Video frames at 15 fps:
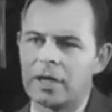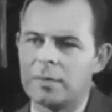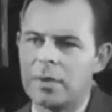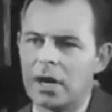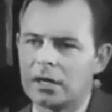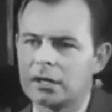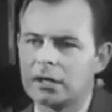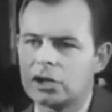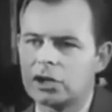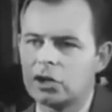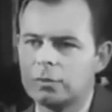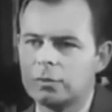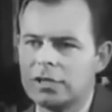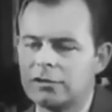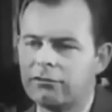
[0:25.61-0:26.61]
and that
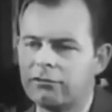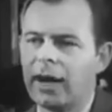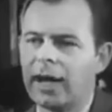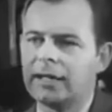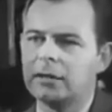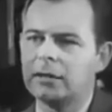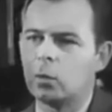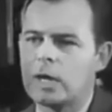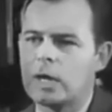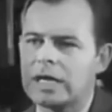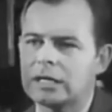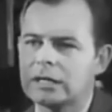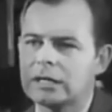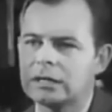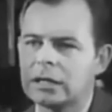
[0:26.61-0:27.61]
Americans could be
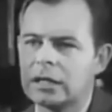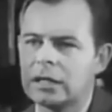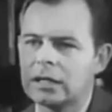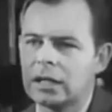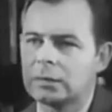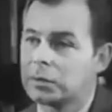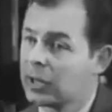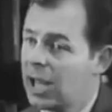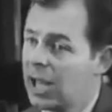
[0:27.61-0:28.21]
divided, weakened,